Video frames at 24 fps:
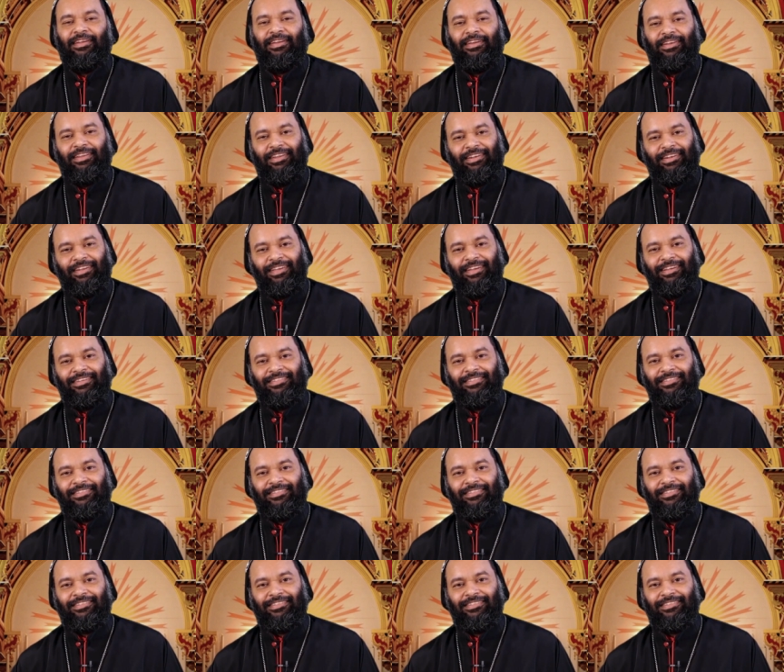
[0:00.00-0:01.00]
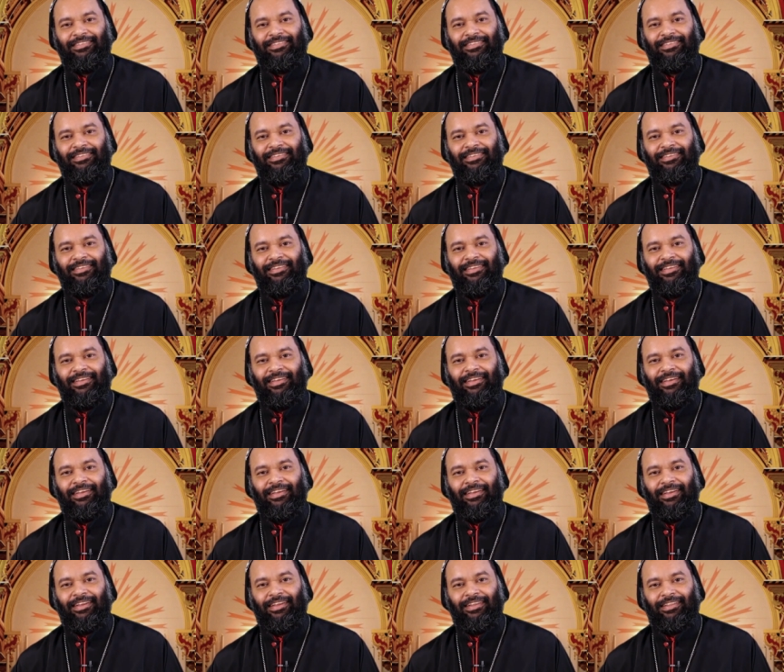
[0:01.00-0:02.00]
greetings
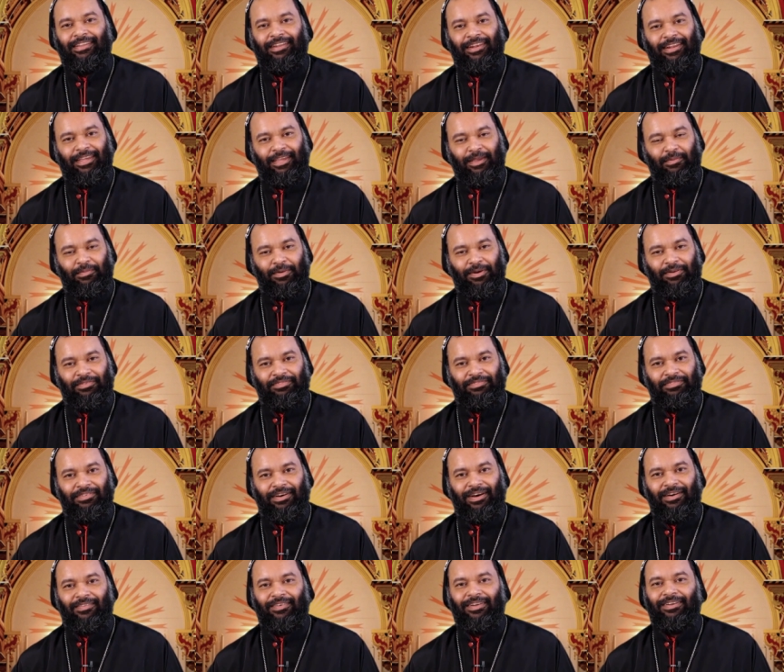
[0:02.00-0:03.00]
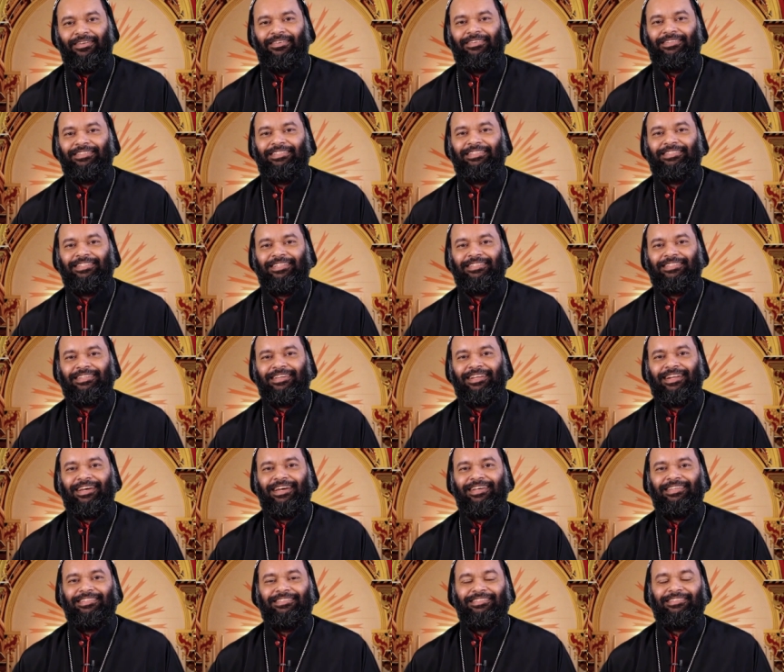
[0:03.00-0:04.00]
in the name of our Lord Jesus
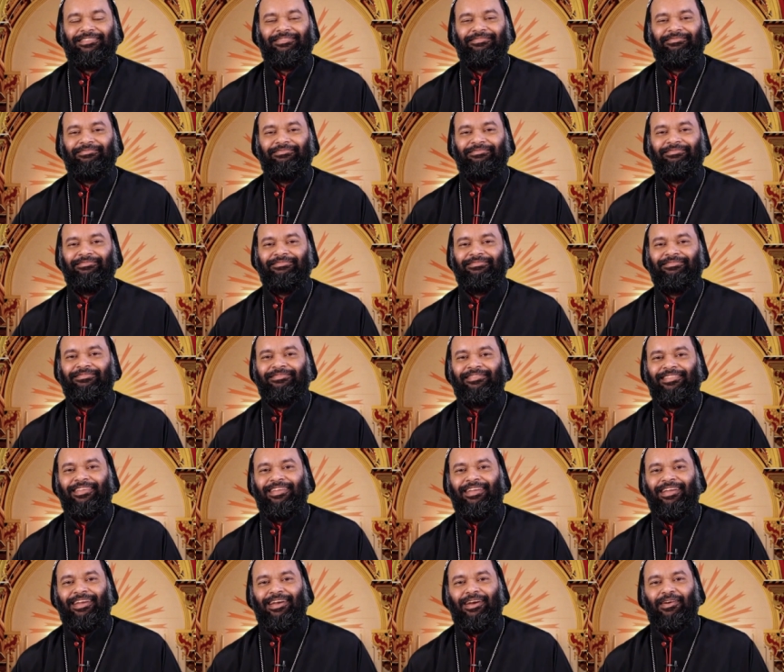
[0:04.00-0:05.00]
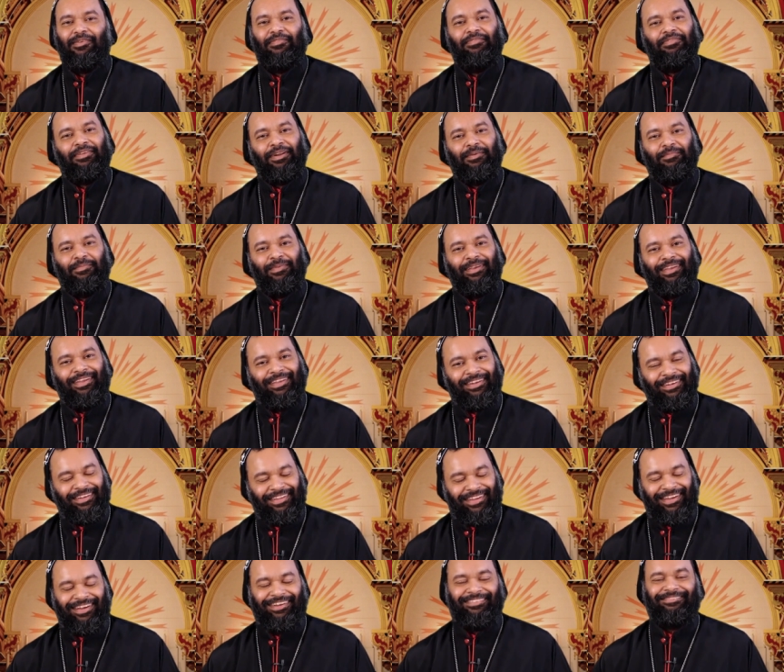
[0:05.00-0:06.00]
Christ from
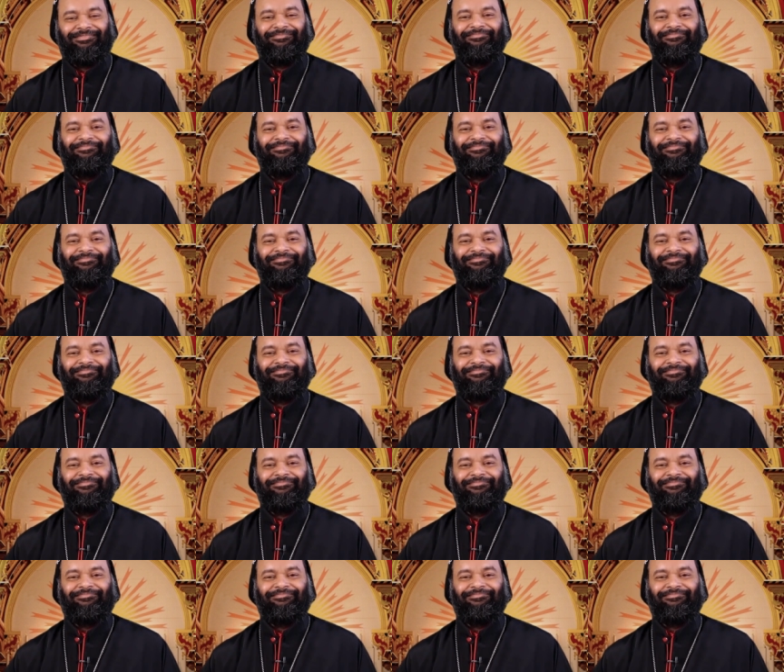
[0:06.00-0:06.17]
India.